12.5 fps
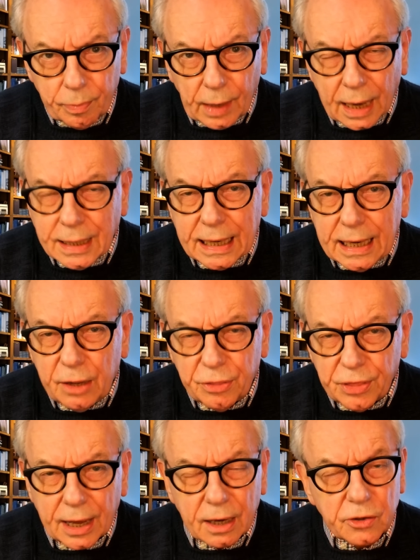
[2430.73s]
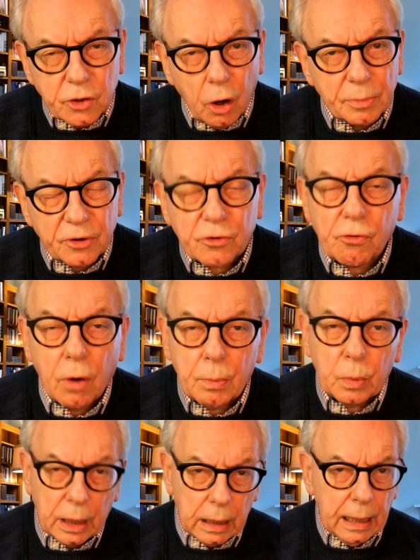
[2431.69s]
did he think Thomas
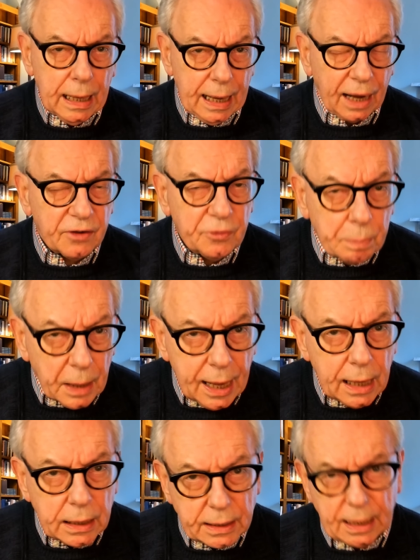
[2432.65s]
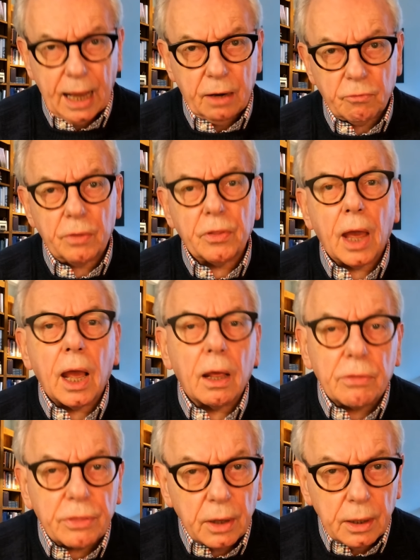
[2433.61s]
Cromwell explained to Henry
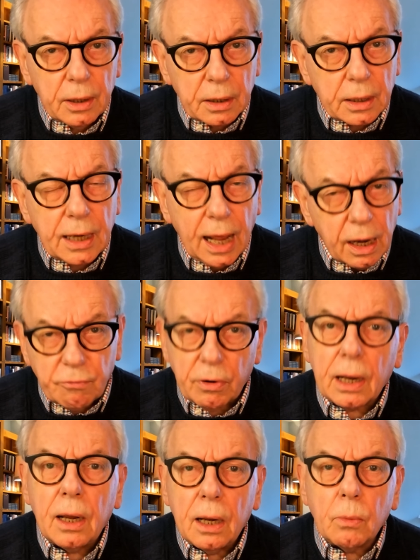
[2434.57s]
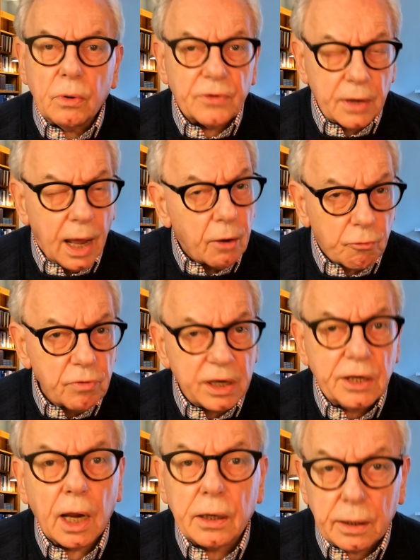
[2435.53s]
VIII that Henry was now
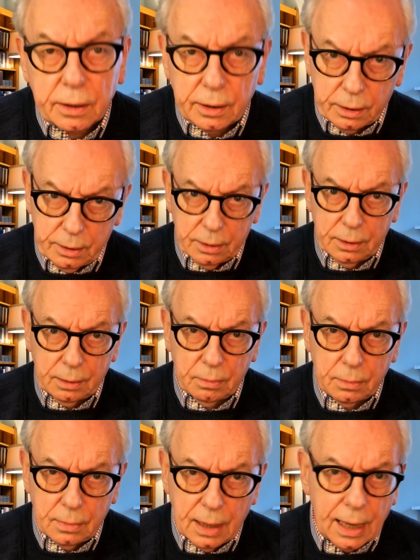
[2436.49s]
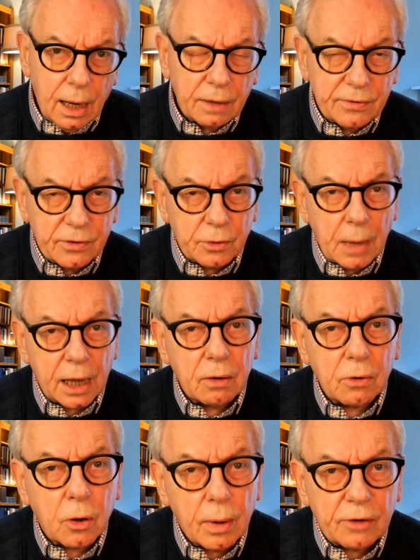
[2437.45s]
redundant? I answered my
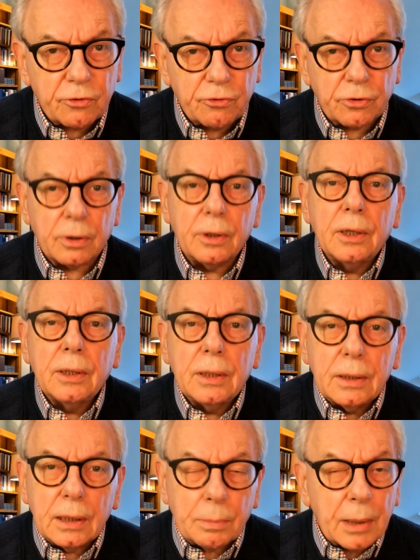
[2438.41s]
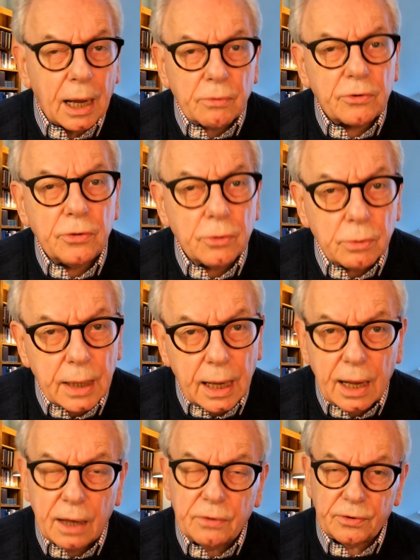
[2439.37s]
own question about 2
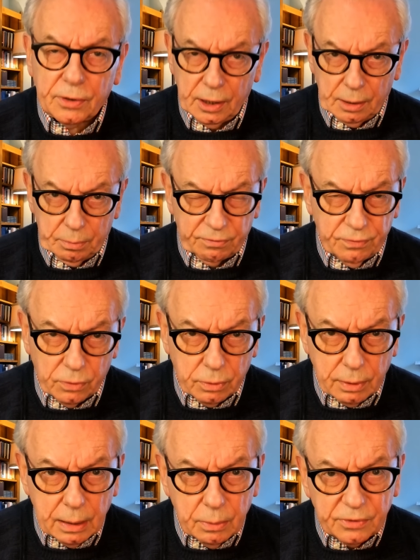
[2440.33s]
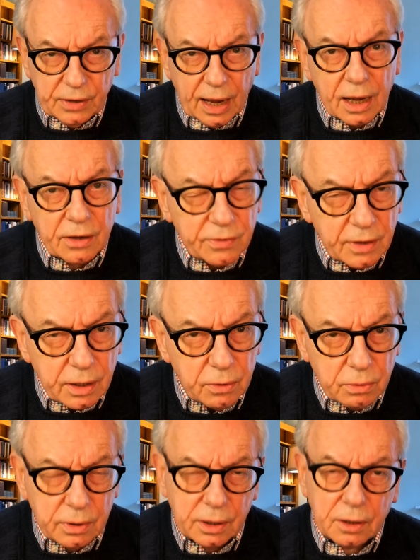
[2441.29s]
days before he was
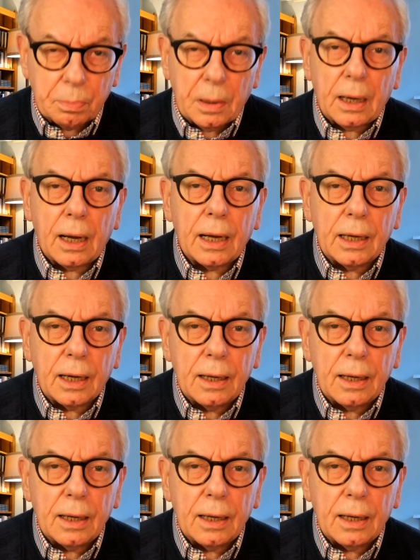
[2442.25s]
executed by a